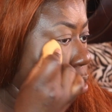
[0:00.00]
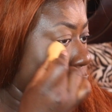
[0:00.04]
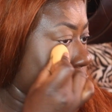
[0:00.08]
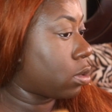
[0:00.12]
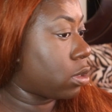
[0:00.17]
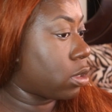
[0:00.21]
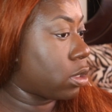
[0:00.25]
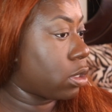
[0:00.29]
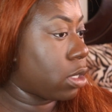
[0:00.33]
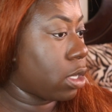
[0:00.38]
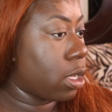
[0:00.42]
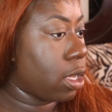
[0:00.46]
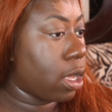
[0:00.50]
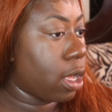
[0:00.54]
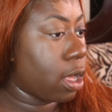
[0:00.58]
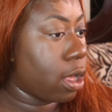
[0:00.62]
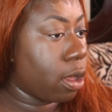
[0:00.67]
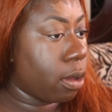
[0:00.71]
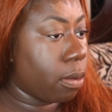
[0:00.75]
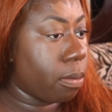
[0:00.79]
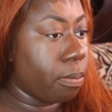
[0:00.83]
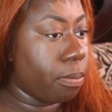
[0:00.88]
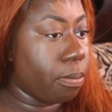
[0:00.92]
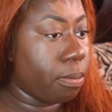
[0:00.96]
See
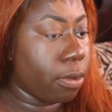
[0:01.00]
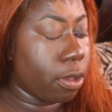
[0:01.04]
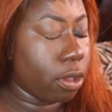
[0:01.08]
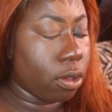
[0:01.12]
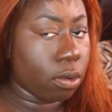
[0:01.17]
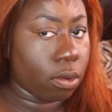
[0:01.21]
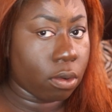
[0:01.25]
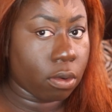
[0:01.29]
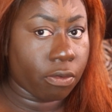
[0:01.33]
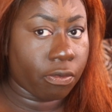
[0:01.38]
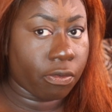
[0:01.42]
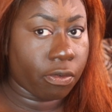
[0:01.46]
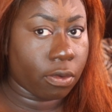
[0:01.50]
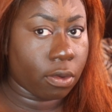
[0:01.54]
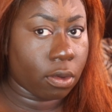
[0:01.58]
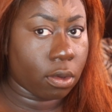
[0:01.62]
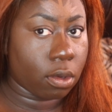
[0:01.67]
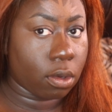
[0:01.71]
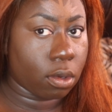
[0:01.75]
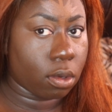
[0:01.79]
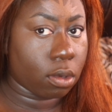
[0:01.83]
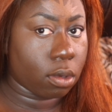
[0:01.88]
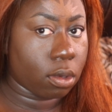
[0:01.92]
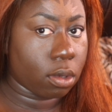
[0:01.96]
how
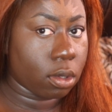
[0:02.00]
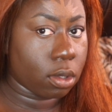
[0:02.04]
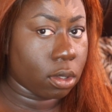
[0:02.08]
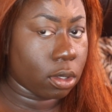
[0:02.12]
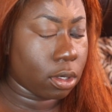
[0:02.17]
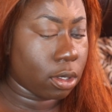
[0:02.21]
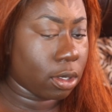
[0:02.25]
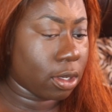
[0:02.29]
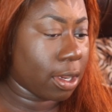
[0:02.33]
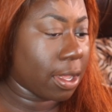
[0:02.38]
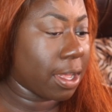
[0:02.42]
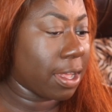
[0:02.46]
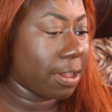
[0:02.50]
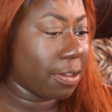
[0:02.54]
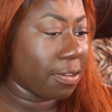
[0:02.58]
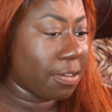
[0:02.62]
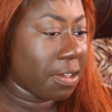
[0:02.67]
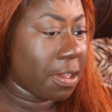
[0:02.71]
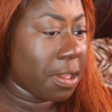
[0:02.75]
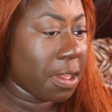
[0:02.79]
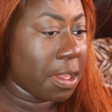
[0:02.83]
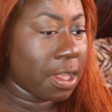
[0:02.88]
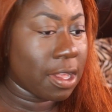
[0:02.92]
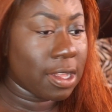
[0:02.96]
beautiful that
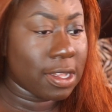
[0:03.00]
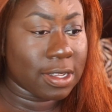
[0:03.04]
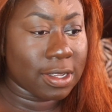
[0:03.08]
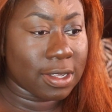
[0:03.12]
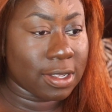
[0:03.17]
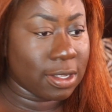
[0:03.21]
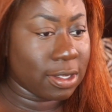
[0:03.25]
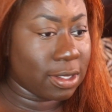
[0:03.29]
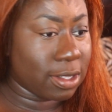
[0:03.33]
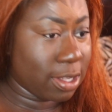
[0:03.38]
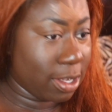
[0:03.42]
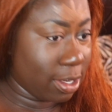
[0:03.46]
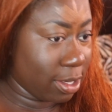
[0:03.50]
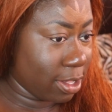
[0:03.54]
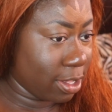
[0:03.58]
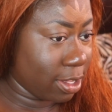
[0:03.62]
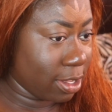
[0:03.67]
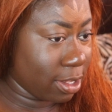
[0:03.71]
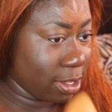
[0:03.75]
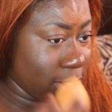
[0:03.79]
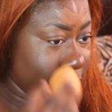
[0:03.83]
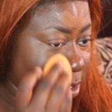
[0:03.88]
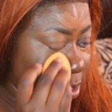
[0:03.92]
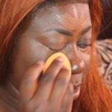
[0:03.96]
concealer
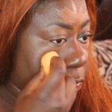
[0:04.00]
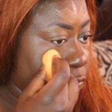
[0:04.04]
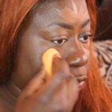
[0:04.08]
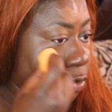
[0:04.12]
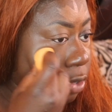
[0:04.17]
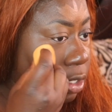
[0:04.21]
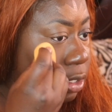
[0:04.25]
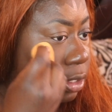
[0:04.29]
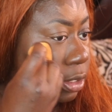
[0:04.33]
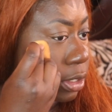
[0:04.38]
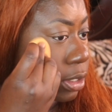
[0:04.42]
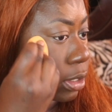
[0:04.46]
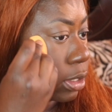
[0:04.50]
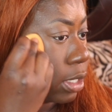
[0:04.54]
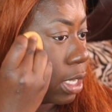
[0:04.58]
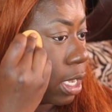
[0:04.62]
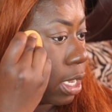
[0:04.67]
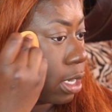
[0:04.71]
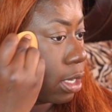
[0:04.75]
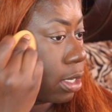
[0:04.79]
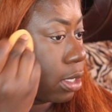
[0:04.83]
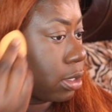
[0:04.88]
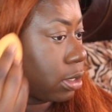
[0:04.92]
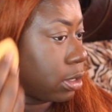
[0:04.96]
is for a
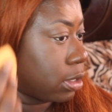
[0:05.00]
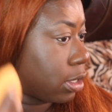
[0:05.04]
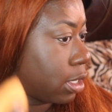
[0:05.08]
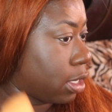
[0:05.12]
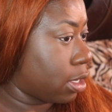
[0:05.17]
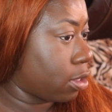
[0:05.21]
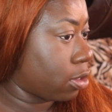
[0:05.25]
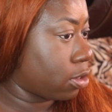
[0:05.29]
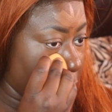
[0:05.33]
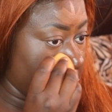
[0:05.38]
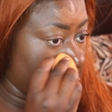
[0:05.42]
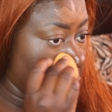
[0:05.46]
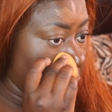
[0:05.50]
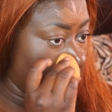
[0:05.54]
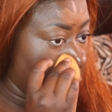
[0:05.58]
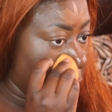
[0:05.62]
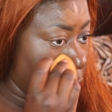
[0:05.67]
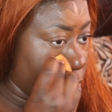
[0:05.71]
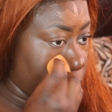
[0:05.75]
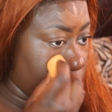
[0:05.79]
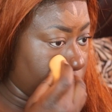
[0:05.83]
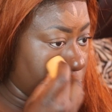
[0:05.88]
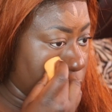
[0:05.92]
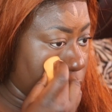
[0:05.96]
$6 concealer? It's
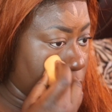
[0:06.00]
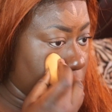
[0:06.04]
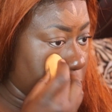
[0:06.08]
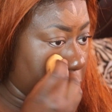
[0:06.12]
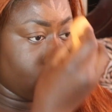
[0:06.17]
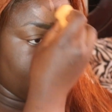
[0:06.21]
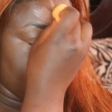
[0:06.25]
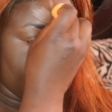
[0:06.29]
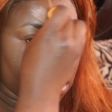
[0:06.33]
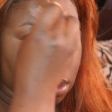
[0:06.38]
unreal.